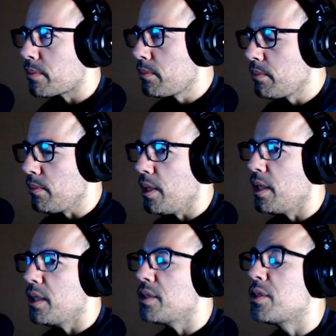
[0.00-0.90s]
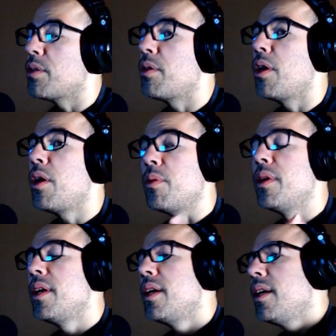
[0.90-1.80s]
So, oh,
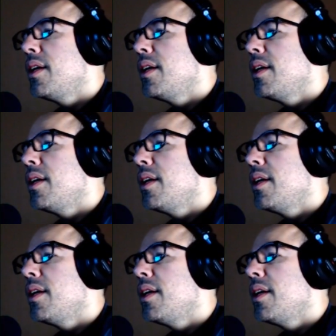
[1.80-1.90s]
something,